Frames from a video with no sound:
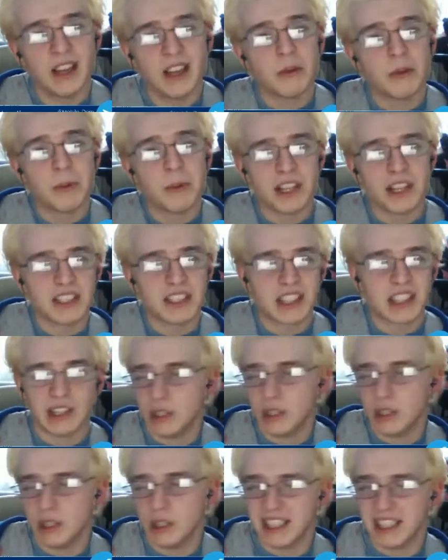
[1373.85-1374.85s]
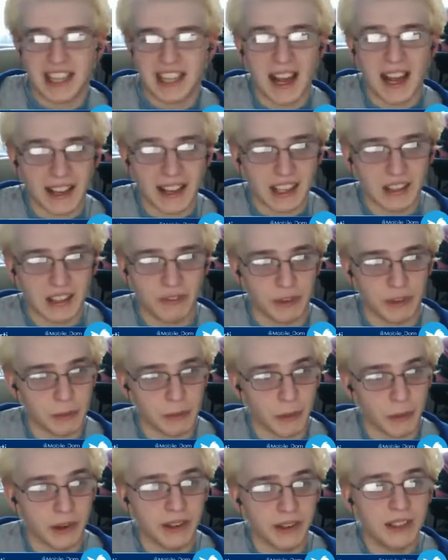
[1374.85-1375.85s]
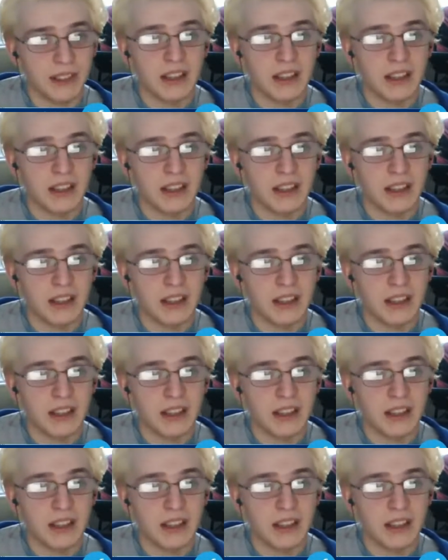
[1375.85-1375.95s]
We can sell you a DAC if you want.